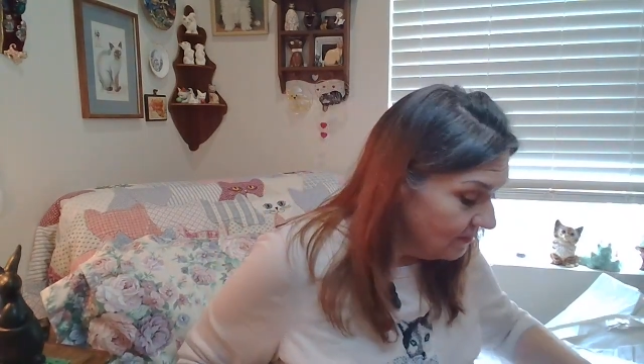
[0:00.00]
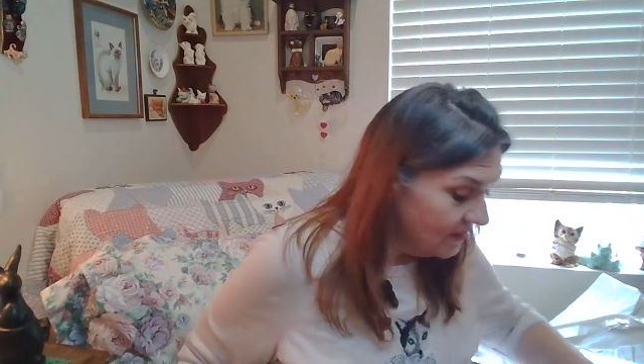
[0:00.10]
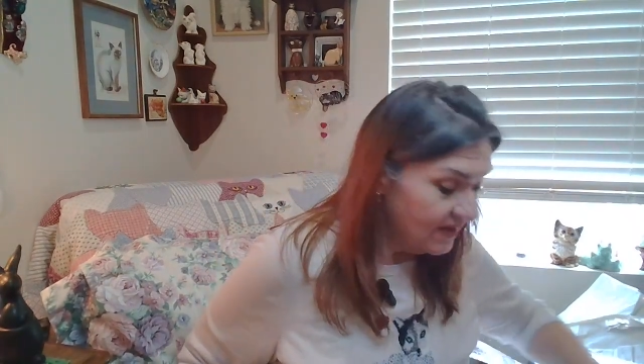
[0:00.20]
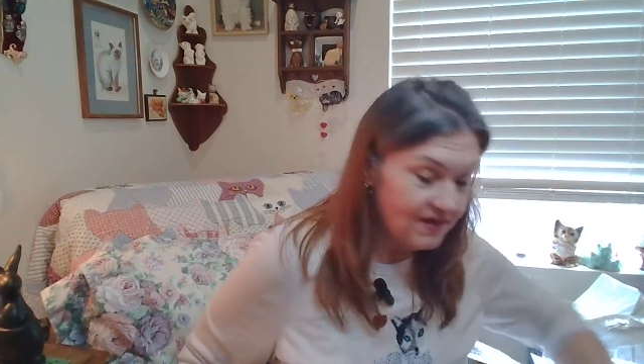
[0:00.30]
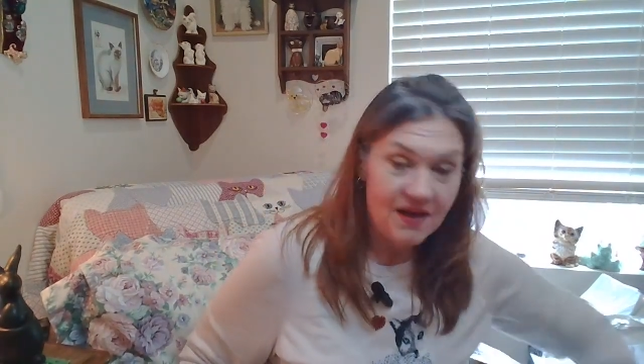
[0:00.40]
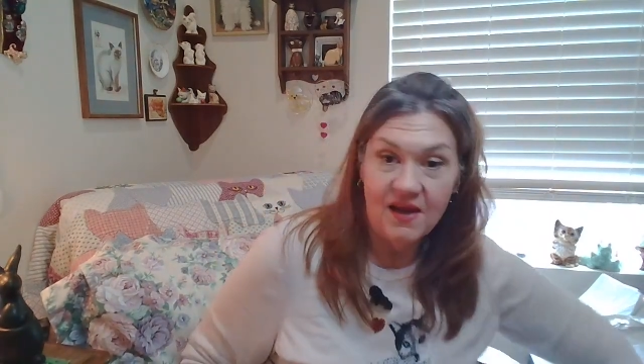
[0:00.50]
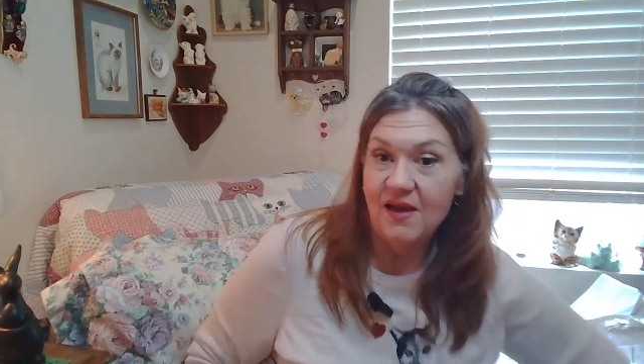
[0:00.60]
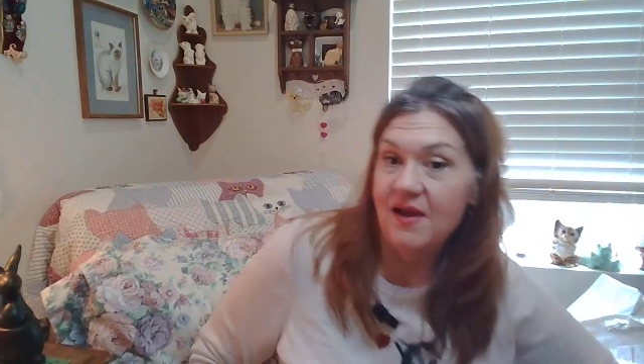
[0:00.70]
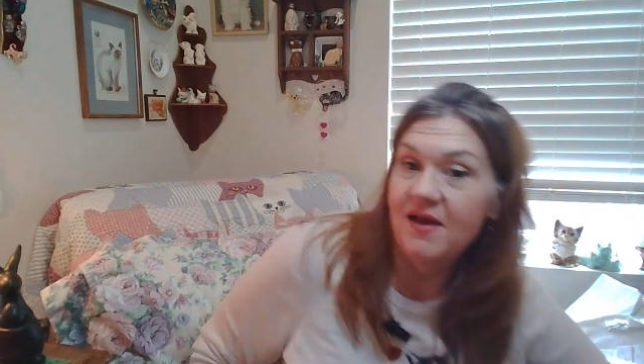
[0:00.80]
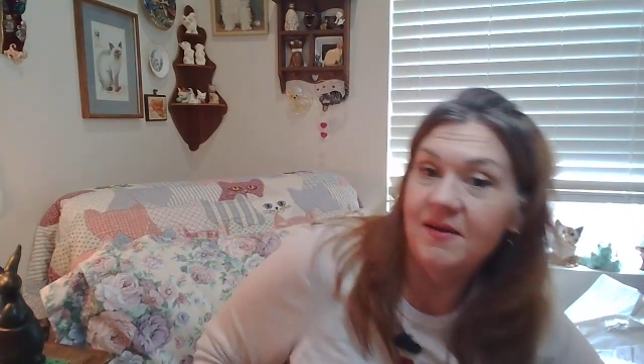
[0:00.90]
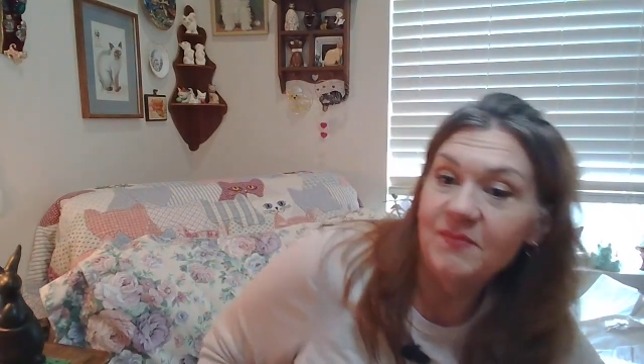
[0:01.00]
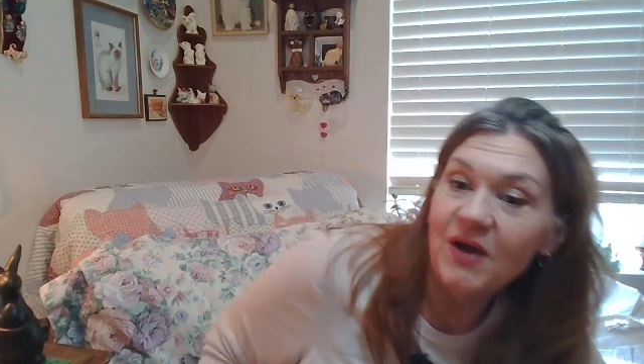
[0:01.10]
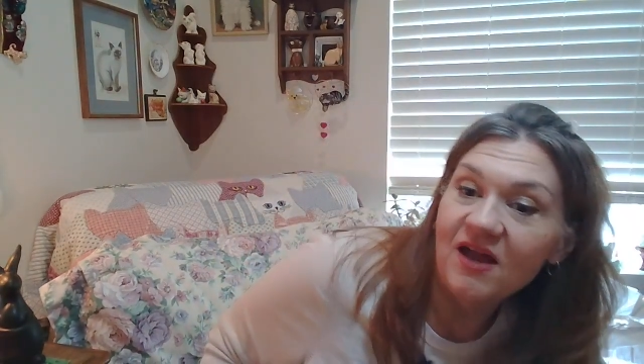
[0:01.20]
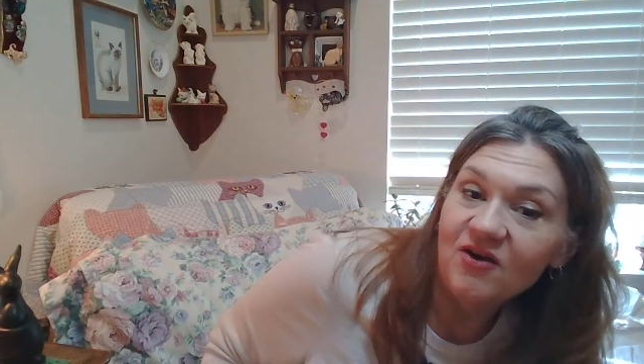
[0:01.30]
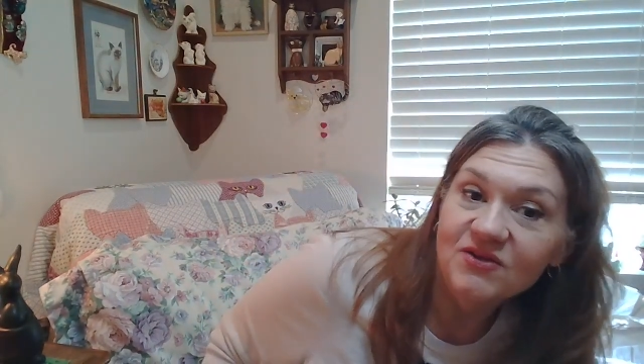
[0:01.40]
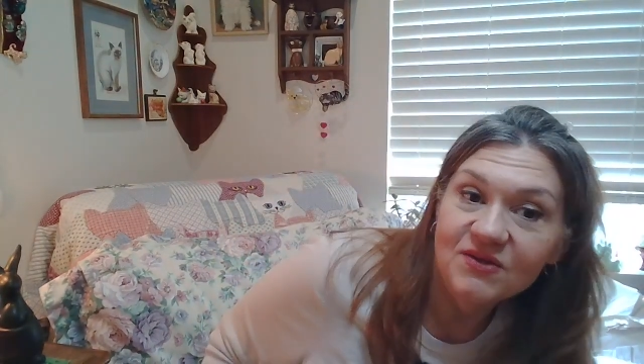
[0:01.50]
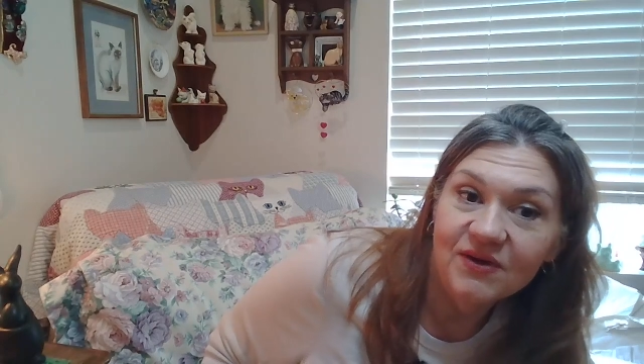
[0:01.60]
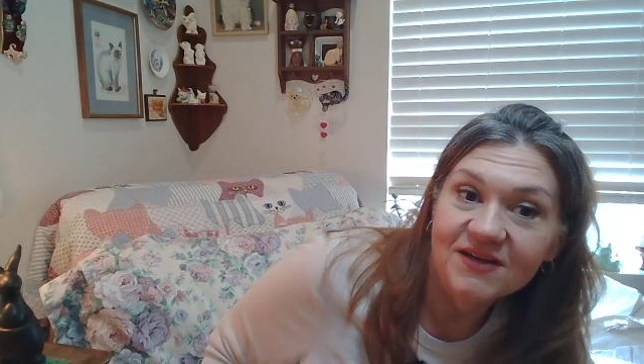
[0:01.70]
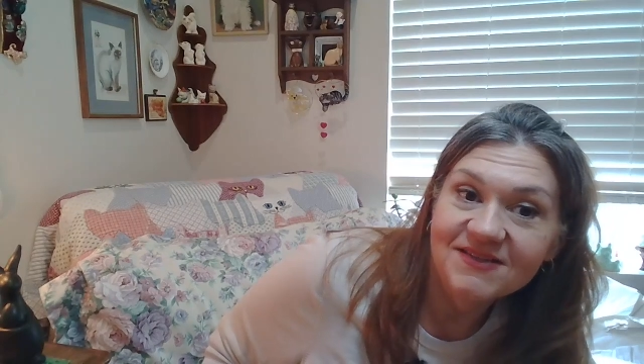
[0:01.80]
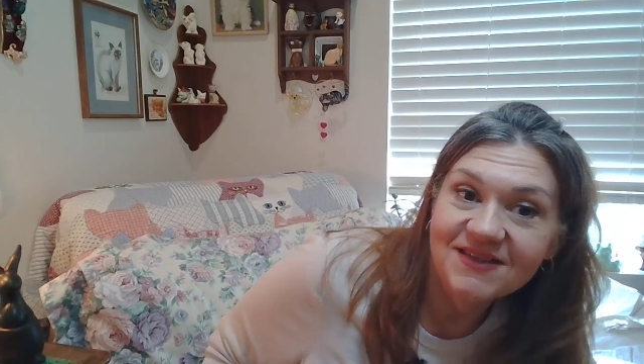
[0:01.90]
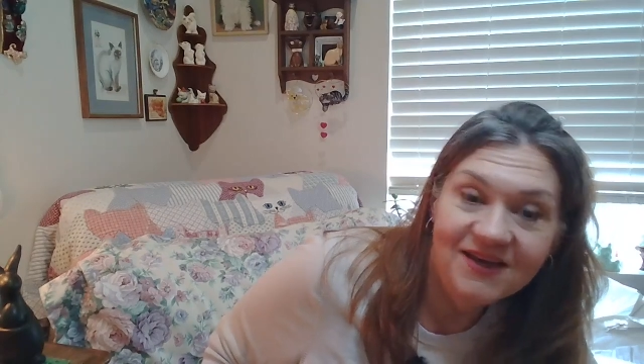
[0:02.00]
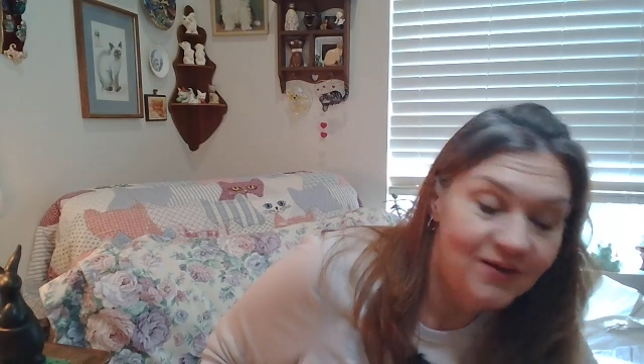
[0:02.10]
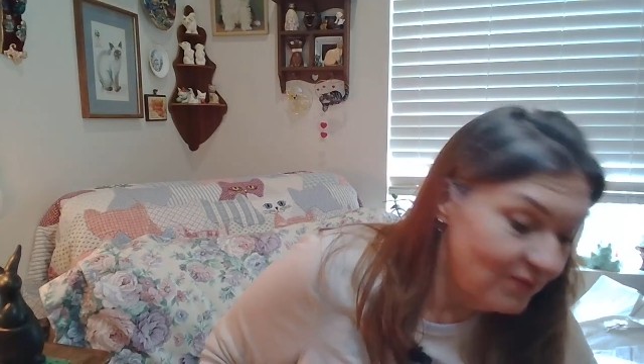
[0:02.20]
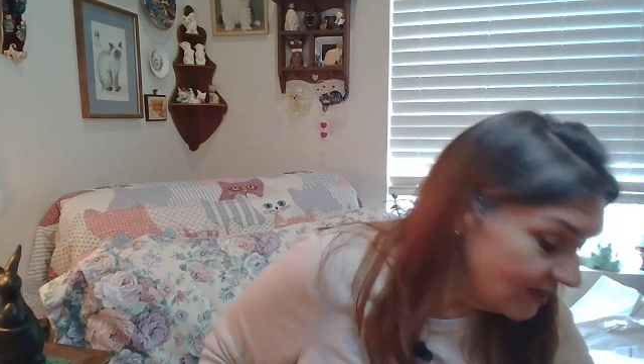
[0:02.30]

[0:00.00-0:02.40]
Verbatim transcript: But um, I also got a second